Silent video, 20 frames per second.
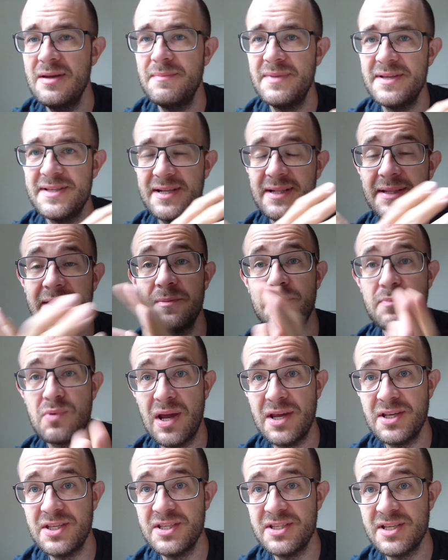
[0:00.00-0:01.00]
Basically the
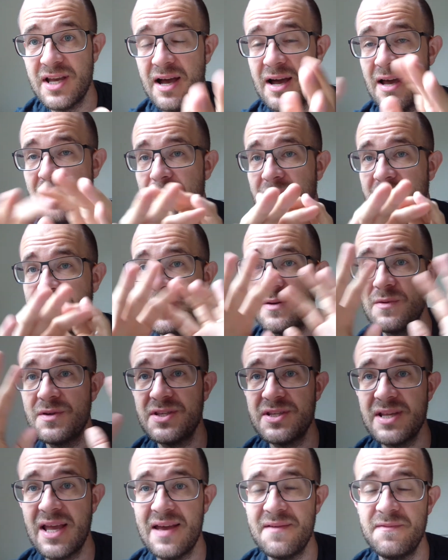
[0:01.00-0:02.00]
price is high, but there
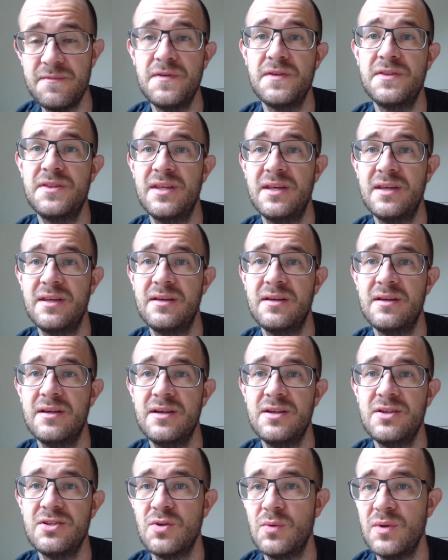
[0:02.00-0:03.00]
is everything.
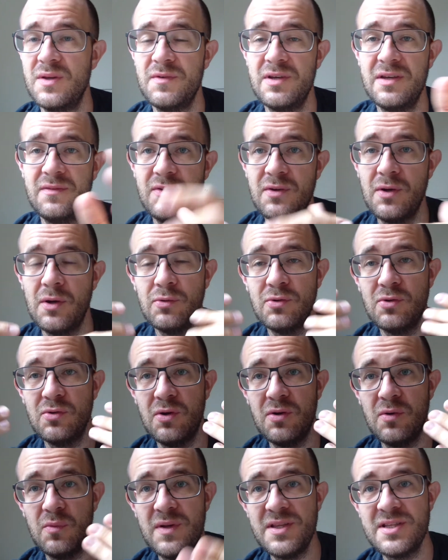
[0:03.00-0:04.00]
So even if you go to
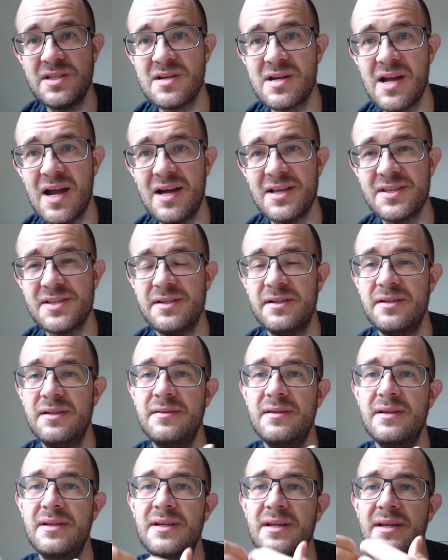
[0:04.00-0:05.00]
the Windsor
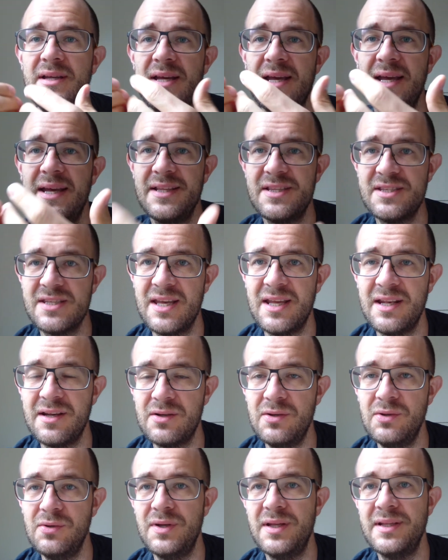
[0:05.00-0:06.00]
Castle, it's
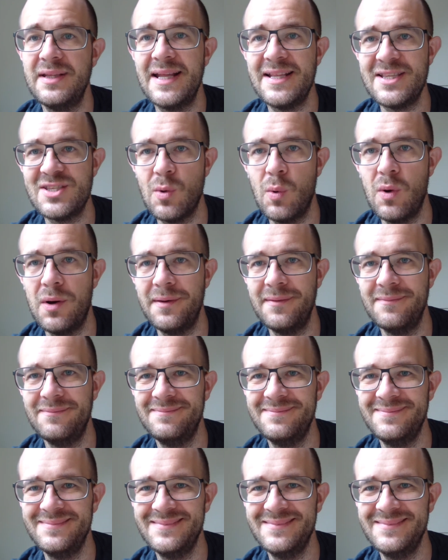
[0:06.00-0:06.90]
included and so on.